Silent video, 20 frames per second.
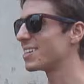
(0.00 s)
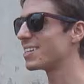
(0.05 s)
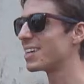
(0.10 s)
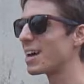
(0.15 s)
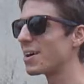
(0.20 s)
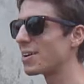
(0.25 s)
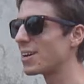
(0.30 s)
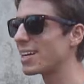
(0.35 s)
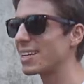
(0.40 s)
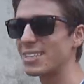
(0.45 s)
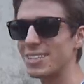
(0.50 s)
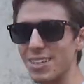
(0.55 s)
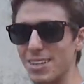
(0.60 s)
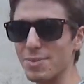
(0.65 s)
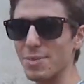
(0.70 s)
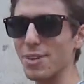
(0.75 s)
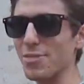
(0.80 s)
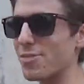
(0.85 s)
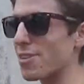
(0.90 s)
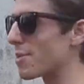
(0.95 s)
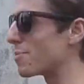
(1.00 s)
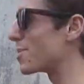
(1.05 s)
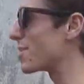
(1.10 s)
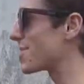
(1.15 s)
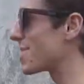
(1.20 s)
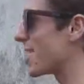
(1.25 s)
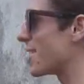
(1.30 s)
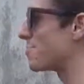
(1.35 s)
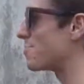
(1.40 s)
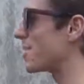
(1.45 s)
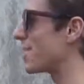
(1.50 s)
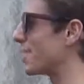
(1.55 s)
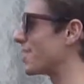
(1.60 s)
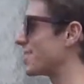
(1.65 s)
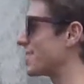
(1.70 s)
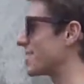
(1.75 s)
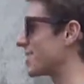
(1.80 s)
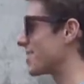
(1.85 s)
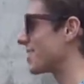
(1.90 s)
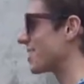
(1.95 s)
So now we're entering my family's
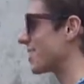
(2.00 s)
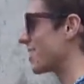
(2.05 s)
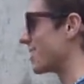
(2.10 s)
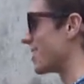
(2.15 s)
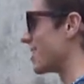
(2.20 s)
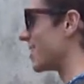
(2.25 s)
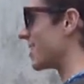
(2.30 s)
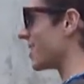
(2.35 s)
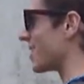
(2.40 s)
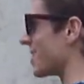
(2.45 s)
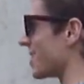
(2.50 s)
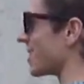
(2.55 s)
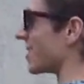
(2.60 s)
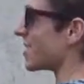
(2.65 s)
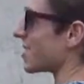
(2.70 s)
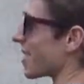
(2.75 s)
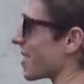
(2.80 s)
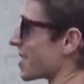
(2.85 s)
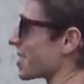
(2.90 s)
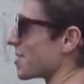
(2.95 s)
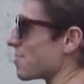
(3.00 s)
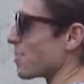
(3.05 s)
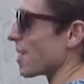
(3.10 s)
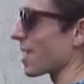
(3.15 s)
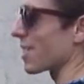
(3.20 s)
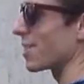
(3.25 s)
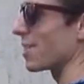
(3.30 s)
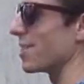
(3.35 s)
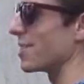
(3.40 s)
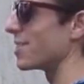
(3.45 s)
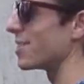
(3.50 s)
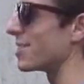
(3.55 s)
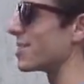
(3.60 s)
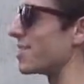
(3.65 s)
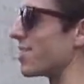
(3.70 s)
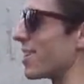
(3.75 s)
compound. These are actually my clothes